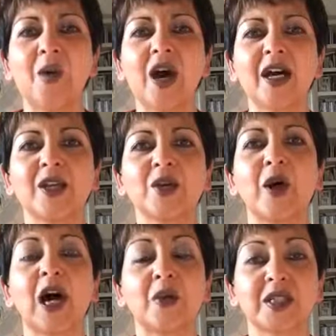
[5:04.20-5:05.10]
are you?
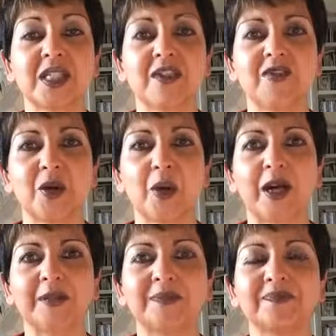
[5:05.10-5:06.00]
How is
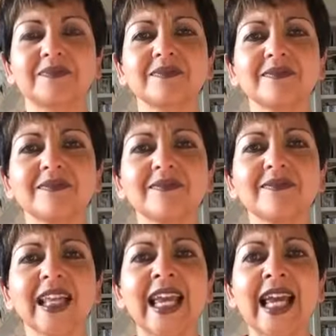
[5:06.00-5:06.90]
everyone?
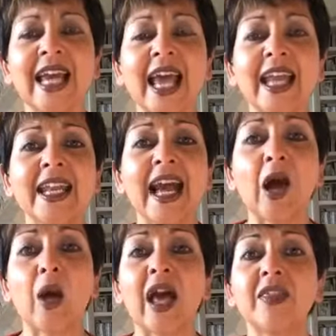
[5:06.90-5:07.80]

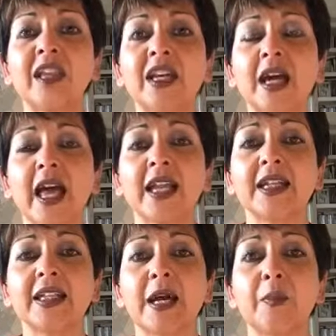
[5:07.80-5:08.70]
Now,
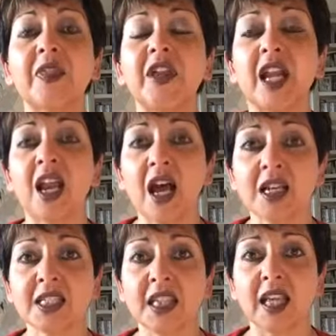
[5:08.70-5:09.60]
the
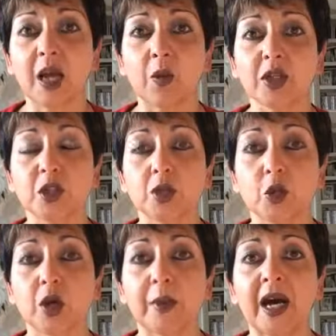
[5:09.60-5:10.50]
last thing I want to
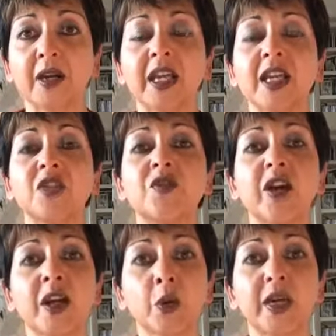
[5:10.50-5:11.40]
talk about is
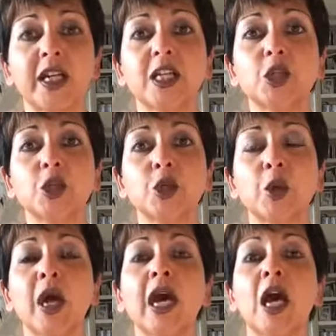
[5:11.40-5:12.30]
very quickly to
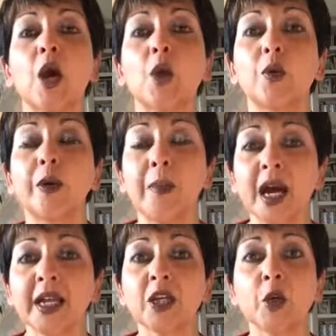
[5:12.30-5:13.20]

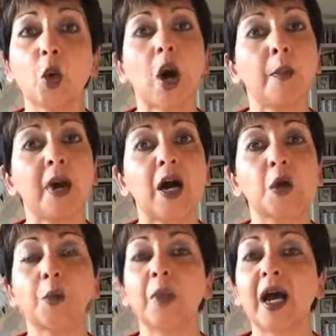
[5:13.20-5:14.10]
remind you
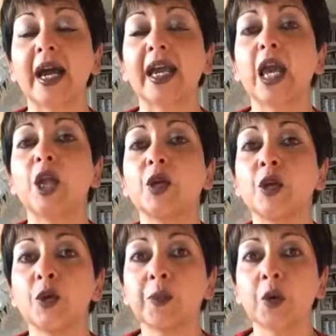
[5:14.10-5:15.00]
about my
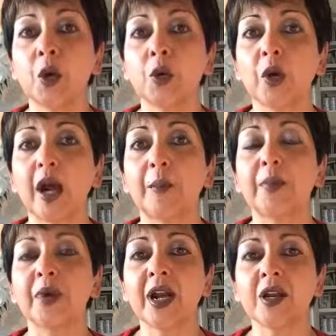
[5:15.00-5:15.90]
new program,
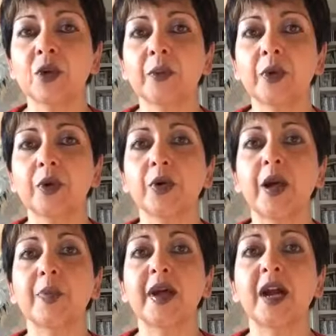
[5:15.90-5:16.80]
brand new
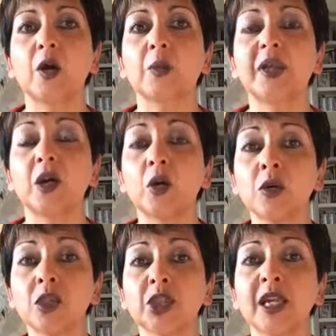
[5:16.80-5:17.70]
program that I will be
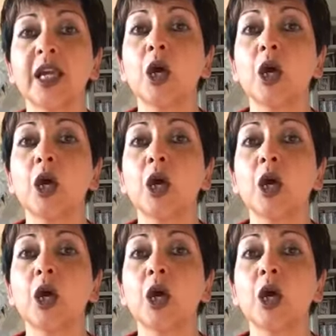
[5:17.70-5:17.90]
launching,